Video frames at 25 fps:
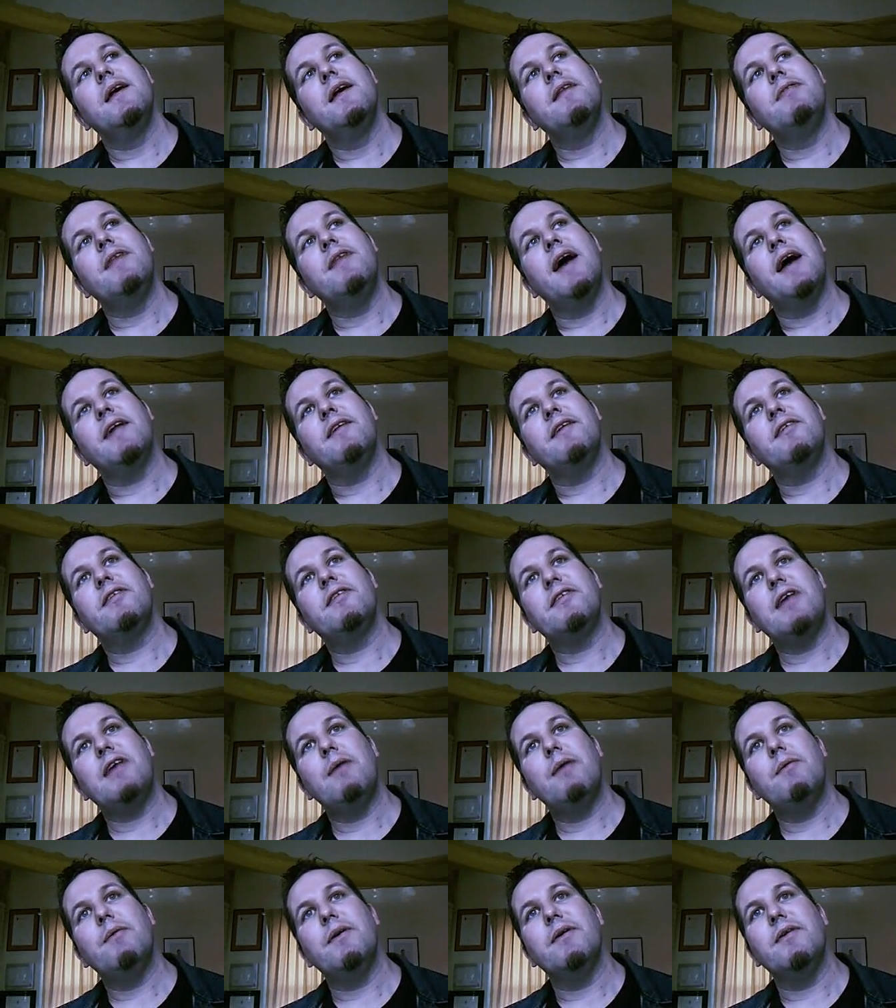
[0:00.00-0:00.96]
that
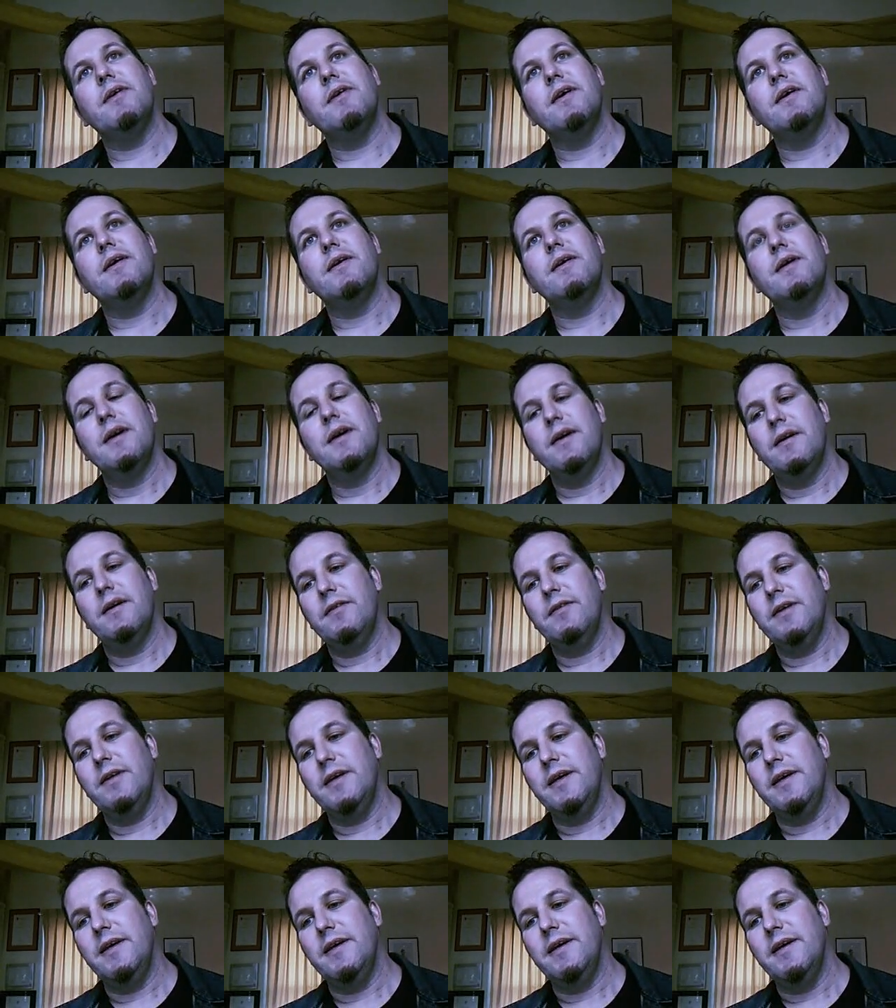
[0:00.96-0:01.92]
some of
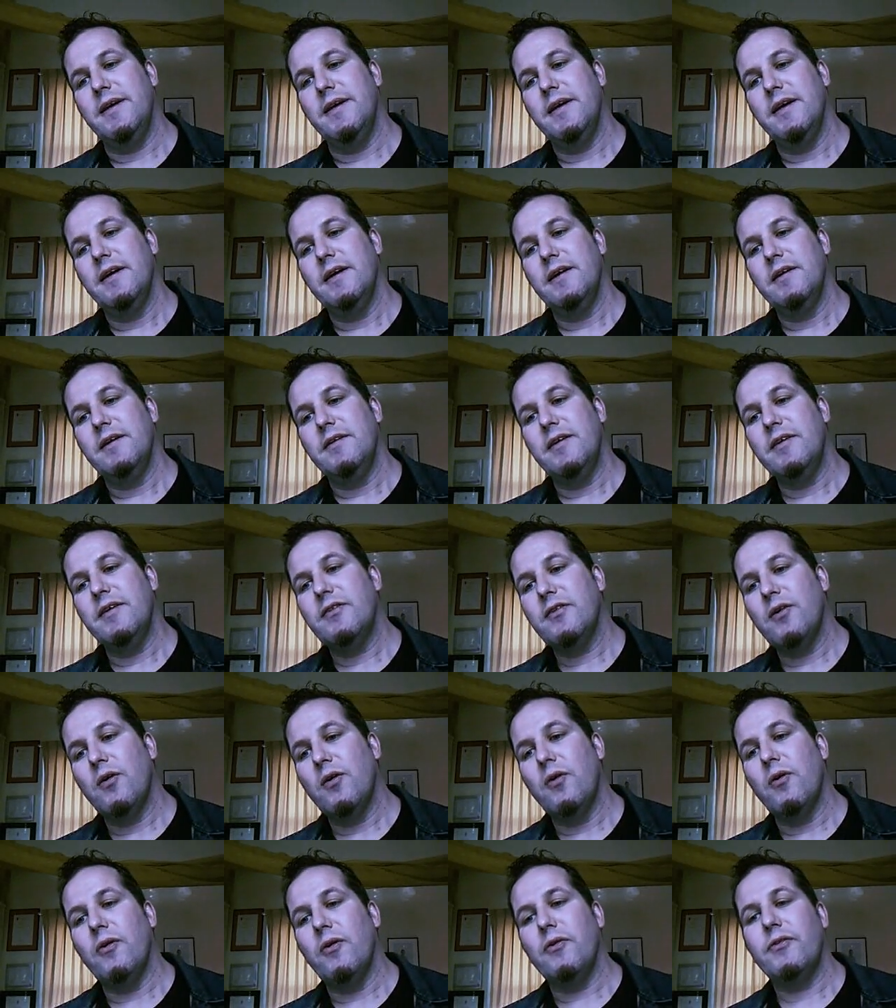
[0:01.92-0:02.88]
the
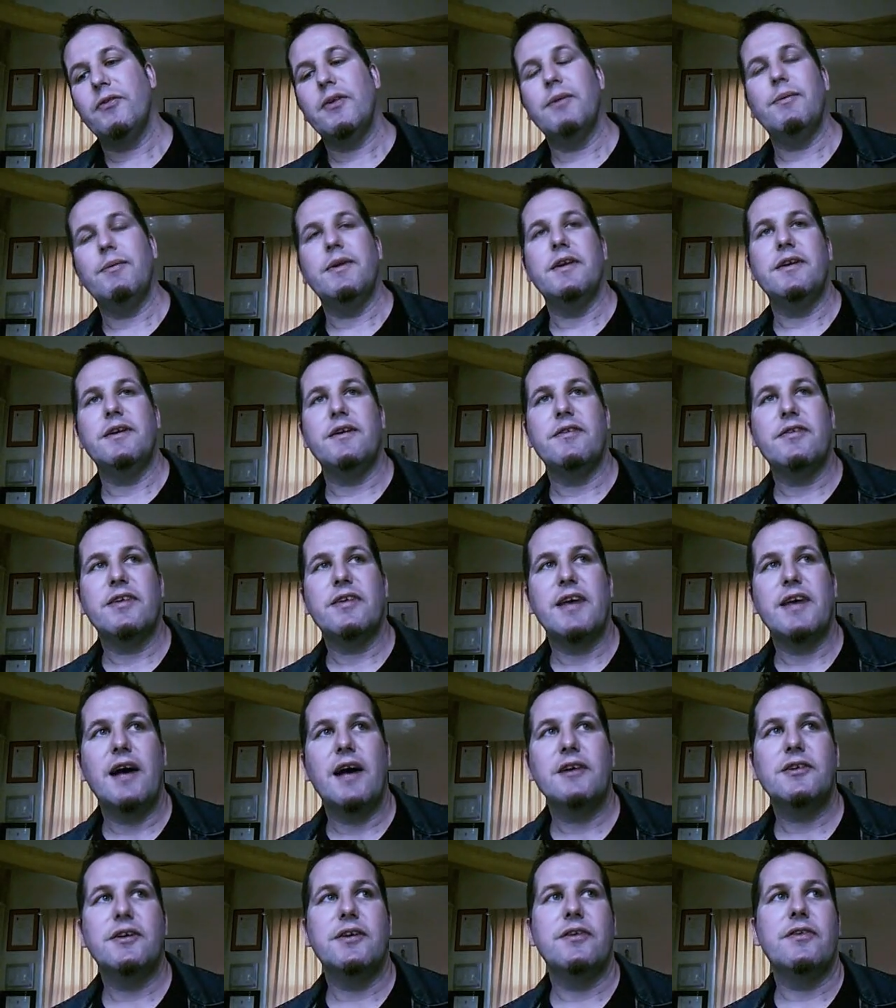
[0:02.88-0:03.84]
discourse, some of the
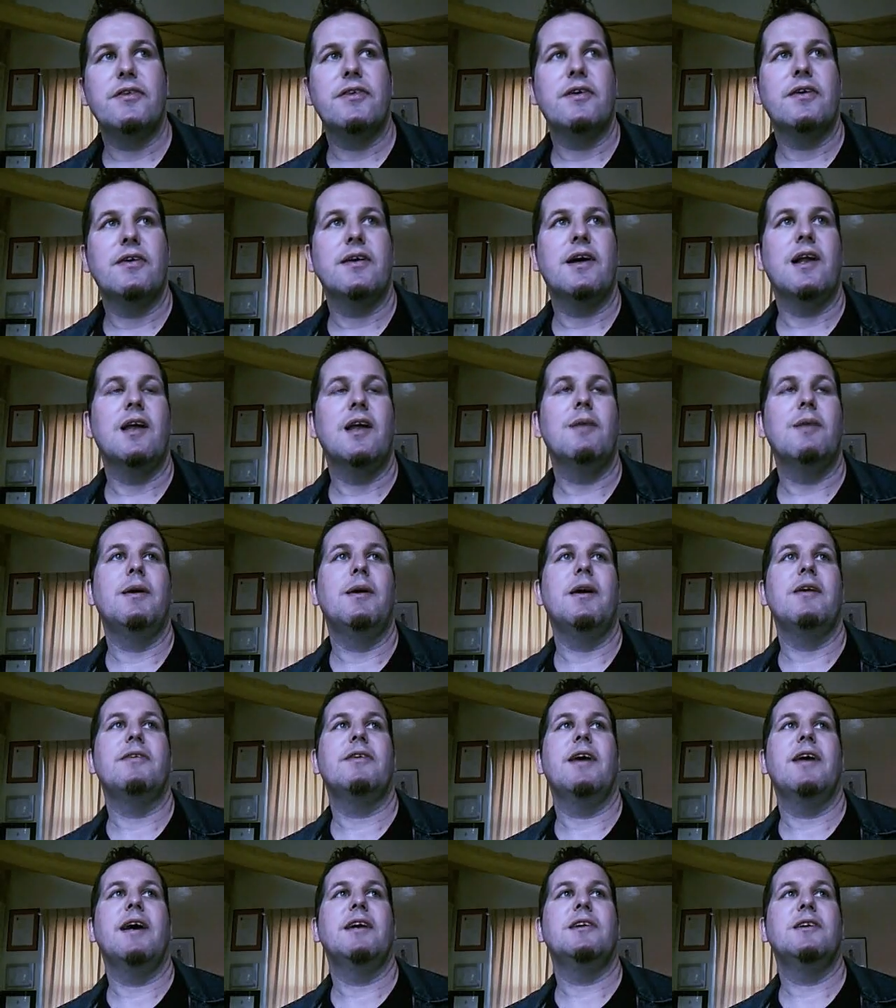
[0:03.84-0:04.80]
discussions on
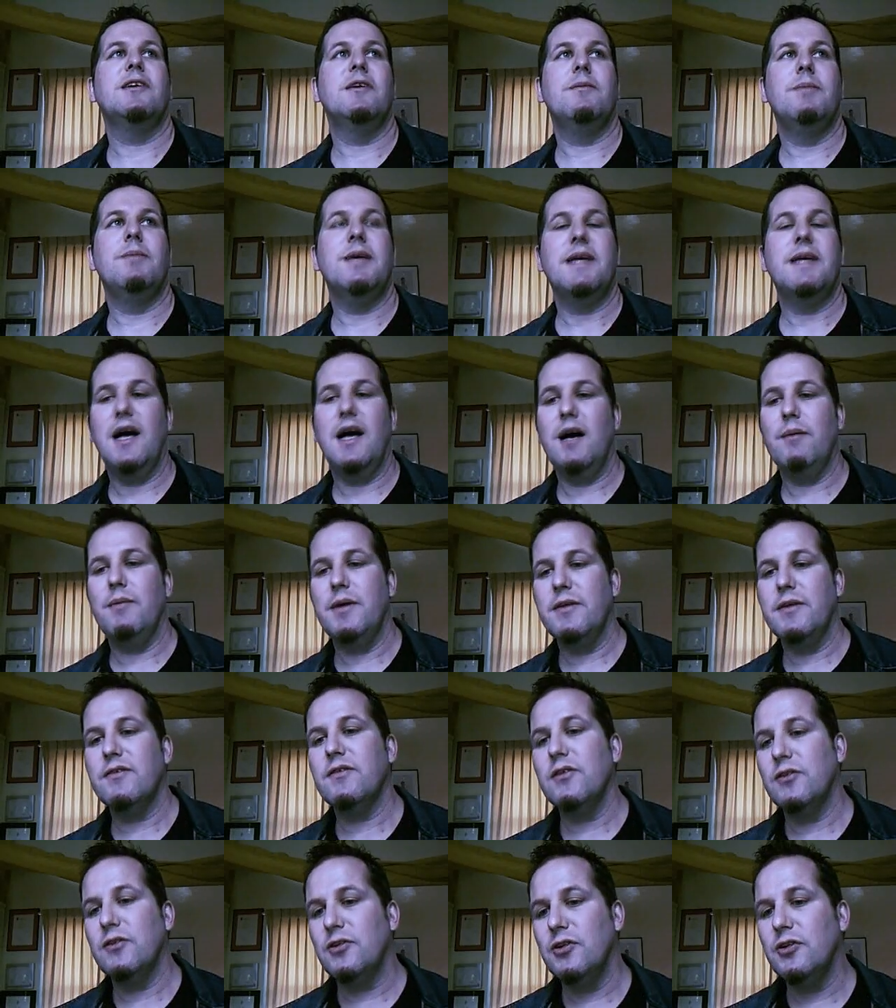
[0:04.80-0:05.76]
globalisation become
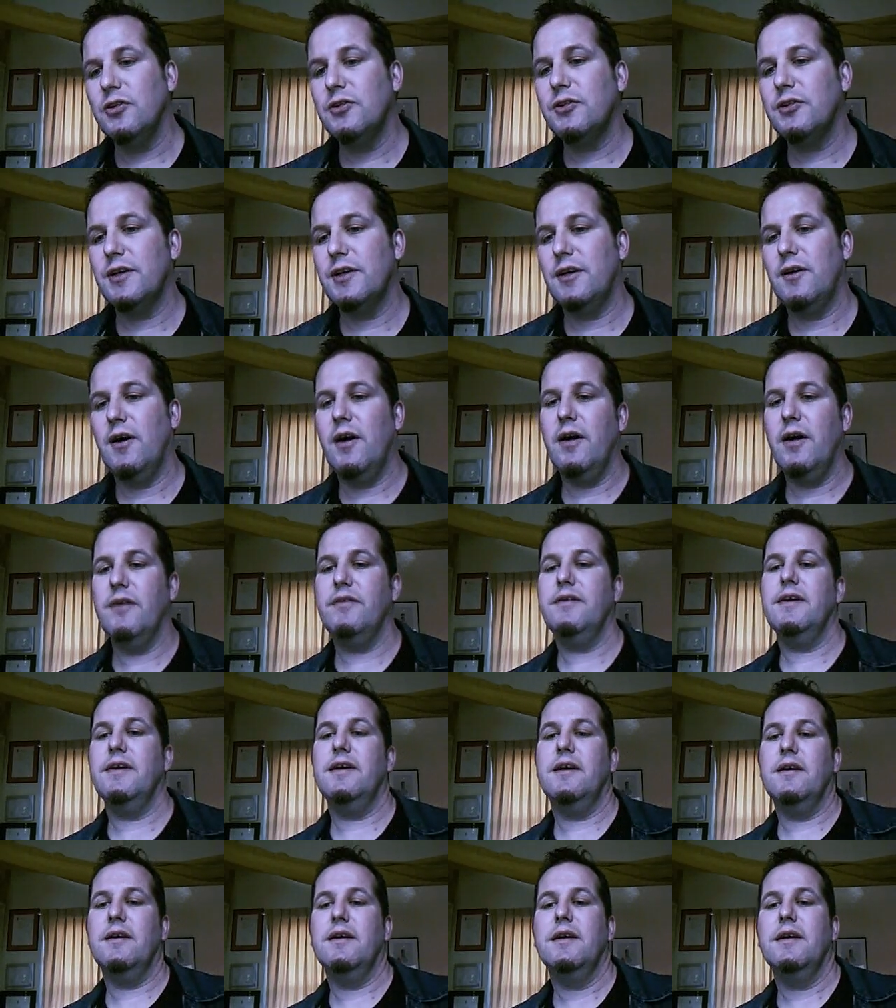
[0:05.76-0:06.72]
institutionalised
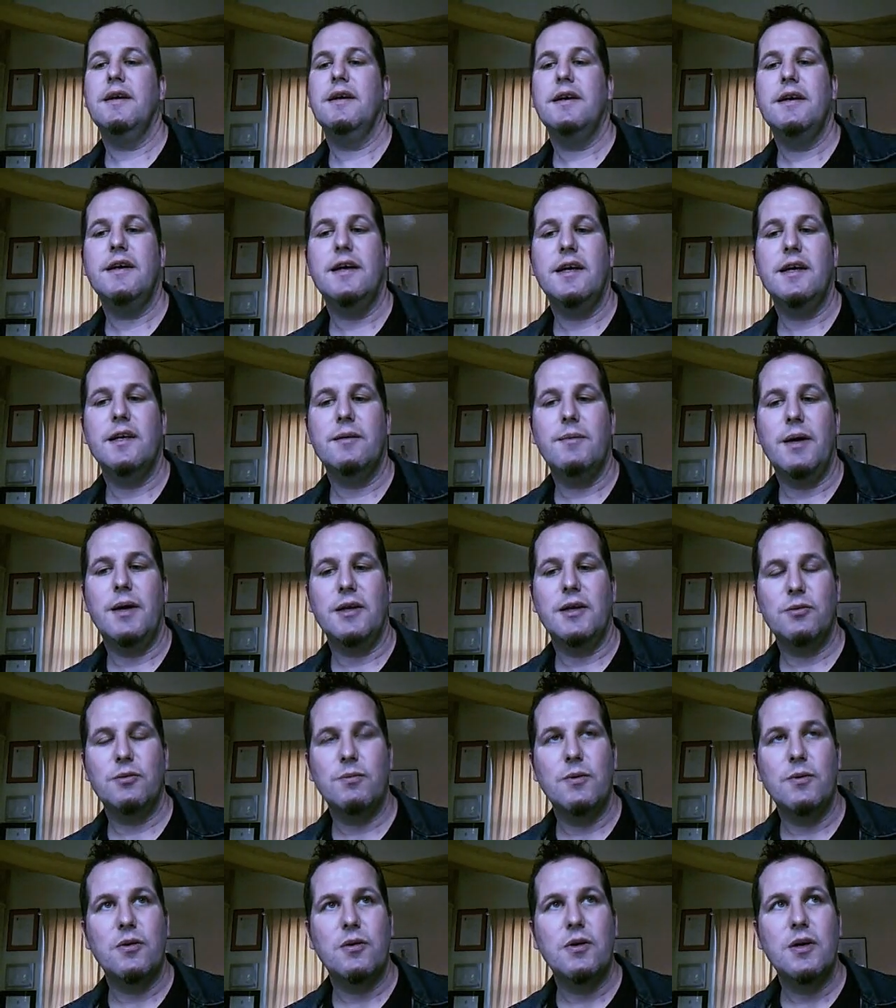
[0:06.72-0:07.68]
in a much
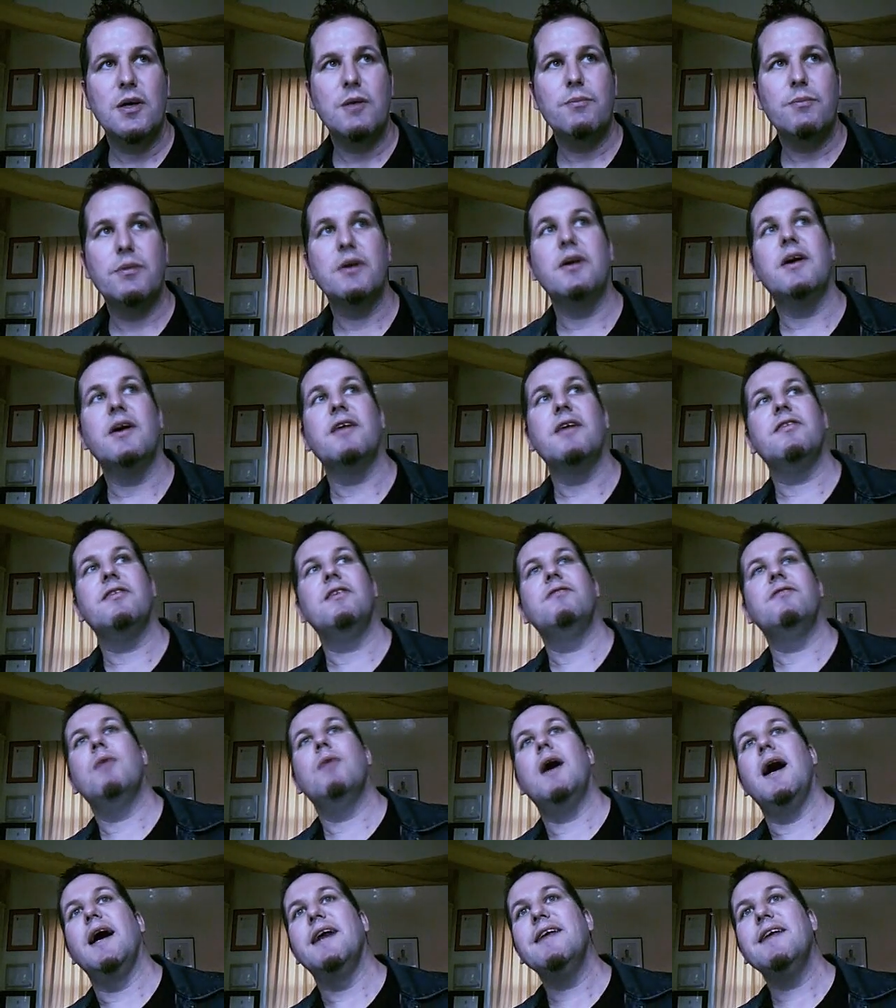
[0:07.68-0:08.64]
more progressive way.